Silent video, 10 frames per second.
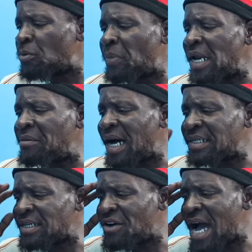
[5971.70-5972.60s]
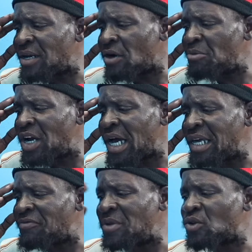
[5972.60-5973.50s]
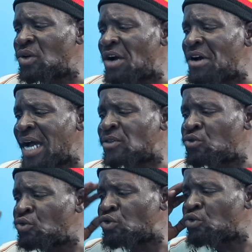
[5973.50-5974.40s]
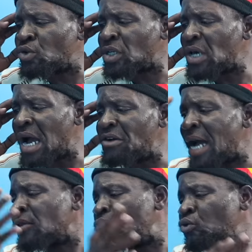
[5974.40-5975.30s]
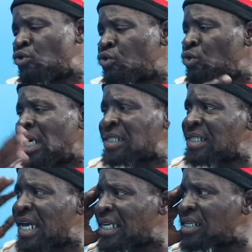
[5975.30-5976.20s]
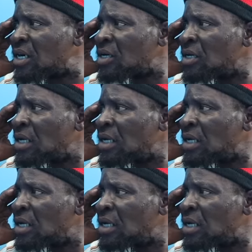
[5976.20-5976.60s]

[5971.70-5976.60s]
look past him and say right now brother if me could have write two tune there write two tune yesterday here